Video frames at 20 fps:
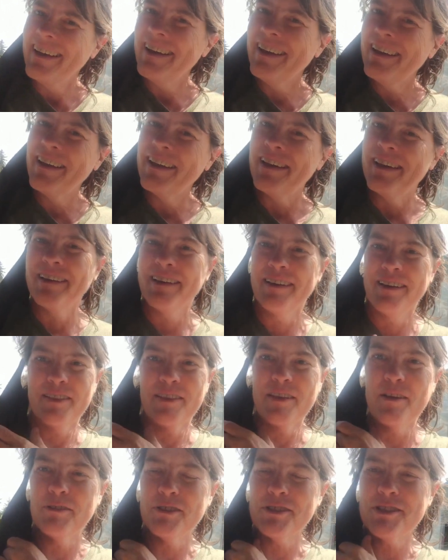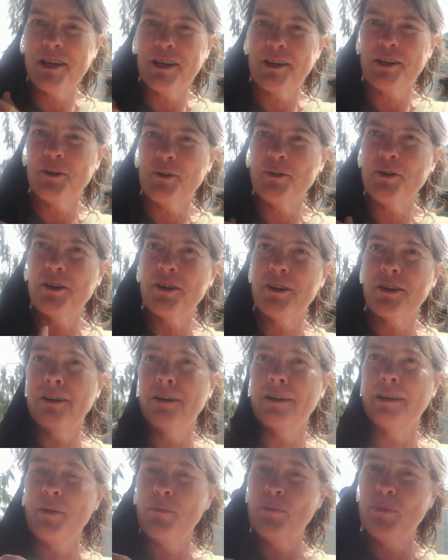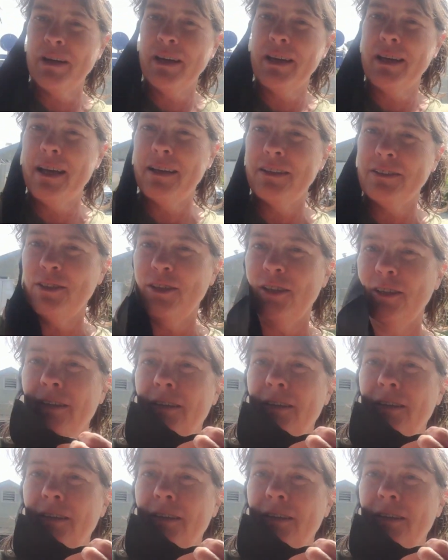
and they will take your order and bring it out to